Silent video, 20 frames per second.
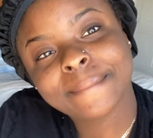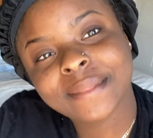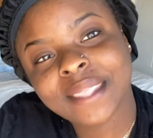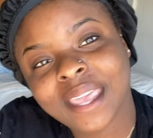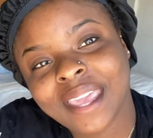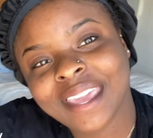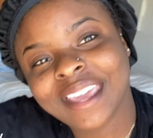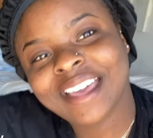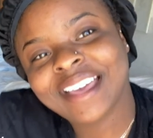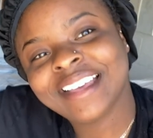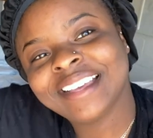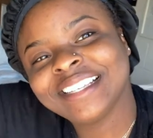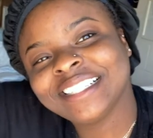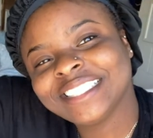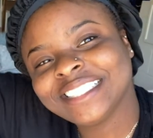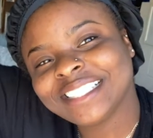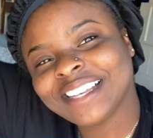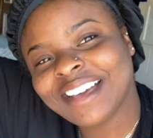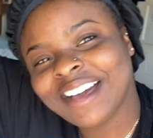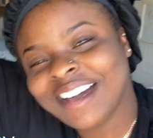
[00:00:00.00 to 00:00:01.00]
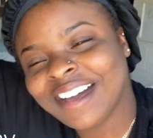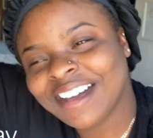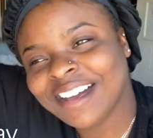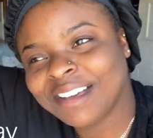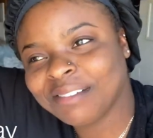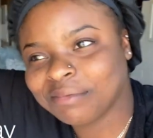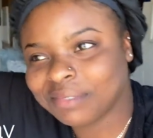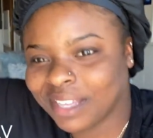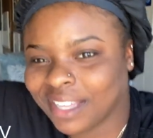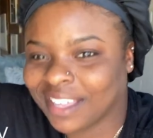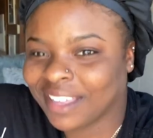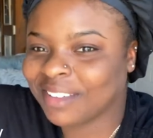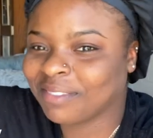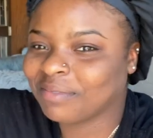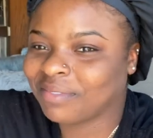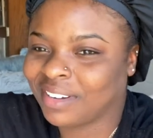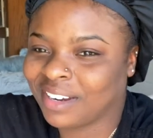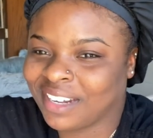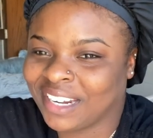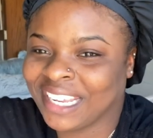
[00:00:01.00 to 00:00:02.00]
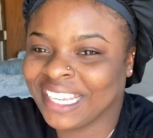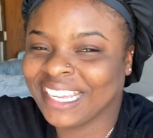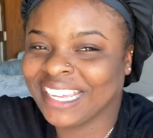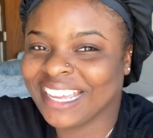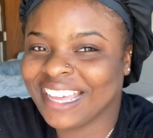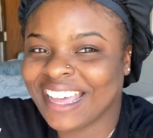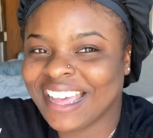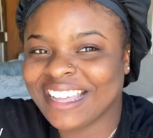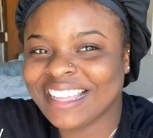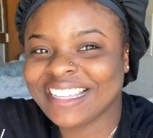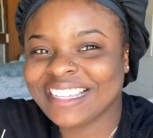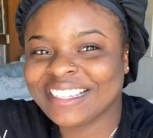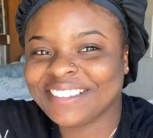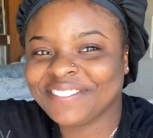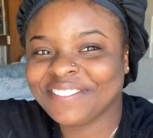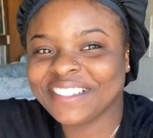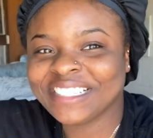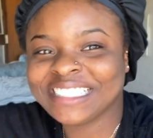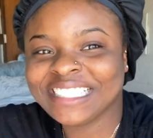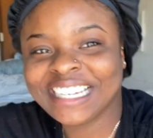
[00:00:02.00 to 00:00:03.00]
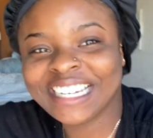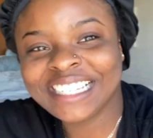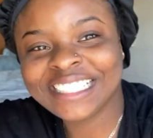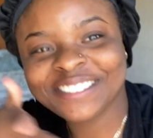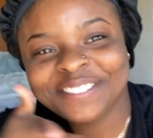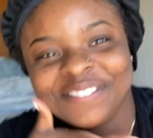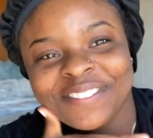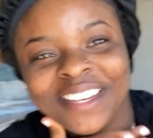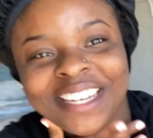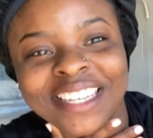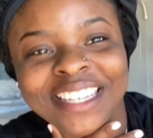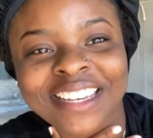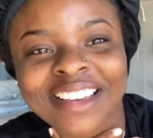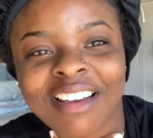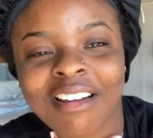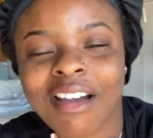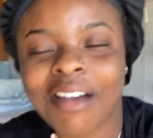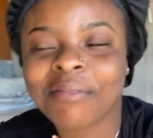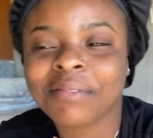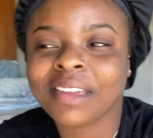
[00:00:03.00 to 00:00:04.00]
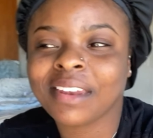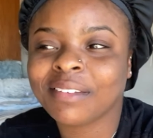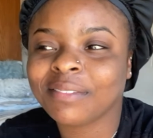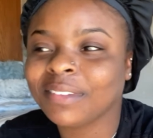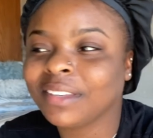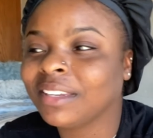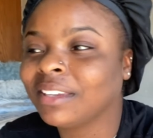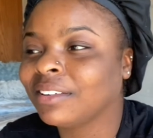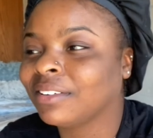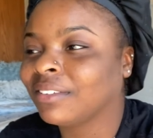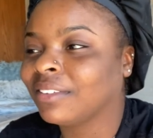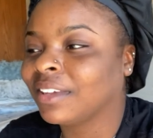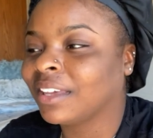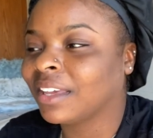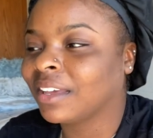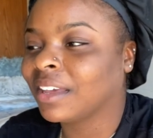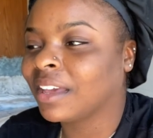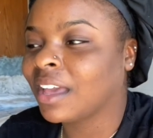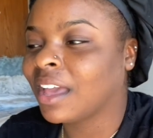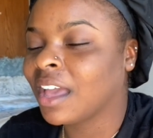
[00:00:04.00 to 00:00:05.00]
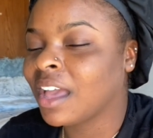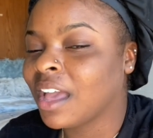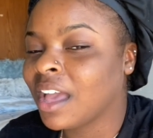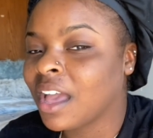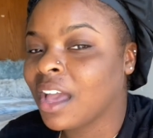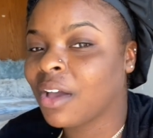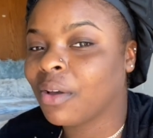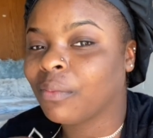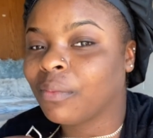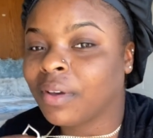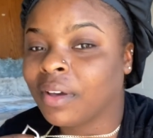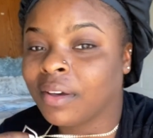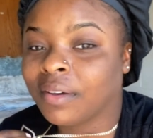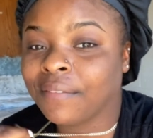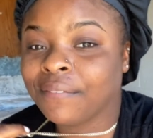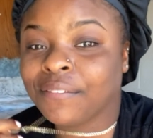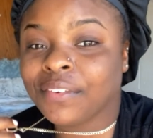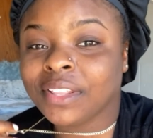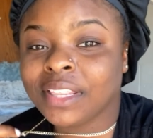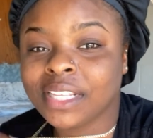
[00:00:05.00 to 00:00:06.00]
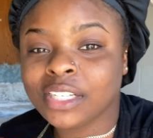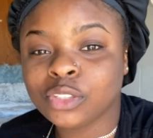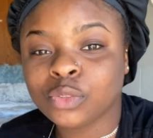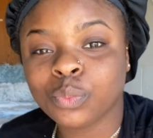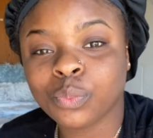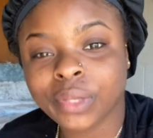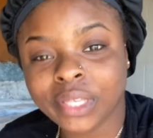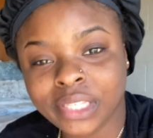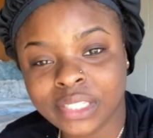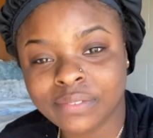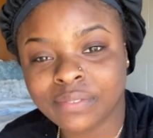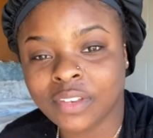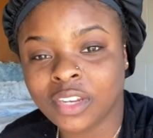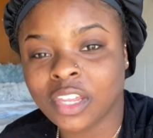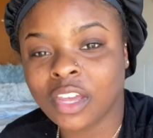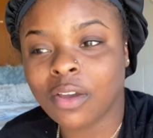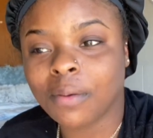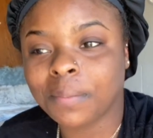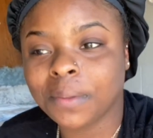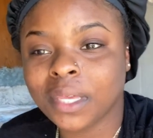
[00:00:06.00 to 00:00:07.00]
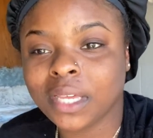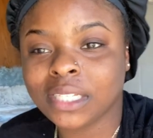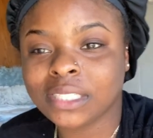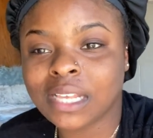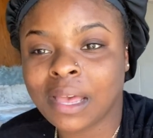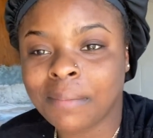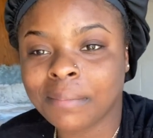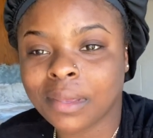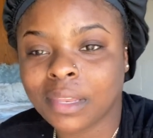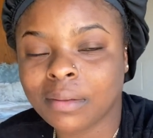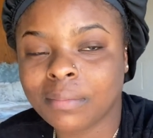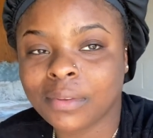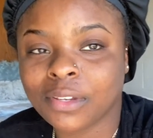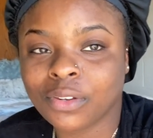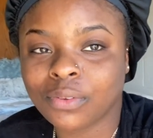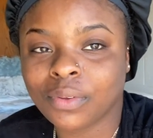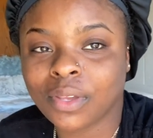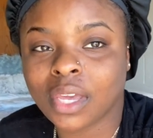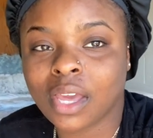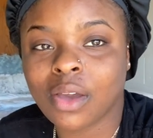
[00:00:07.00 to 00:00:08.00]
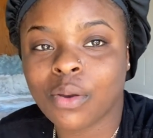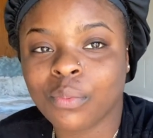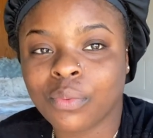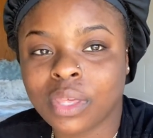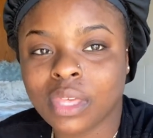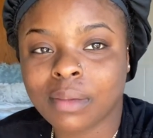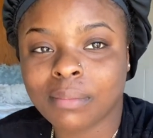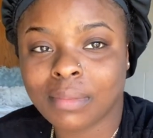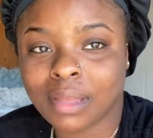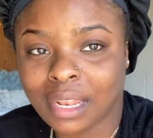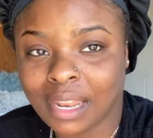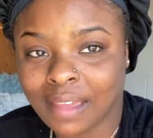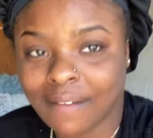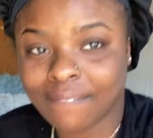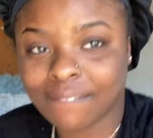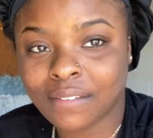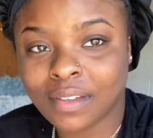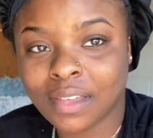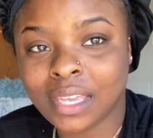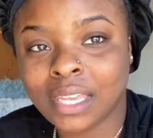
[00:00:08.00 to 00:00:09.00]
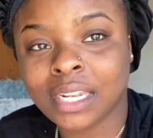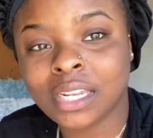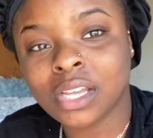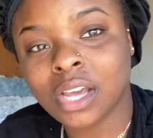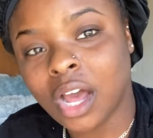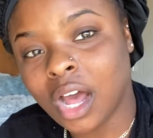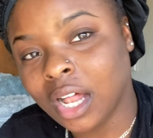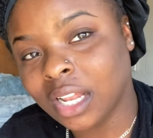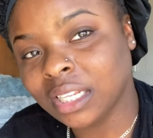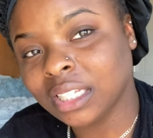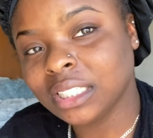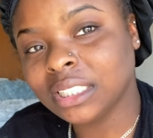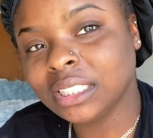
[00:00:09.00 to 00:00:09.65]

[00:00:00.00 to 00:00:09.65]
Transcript: Hey guys, um, good morning. For today's video, I'm gonna be doing, well, for this week's video, because I'm gonna be doing a week in my life in college.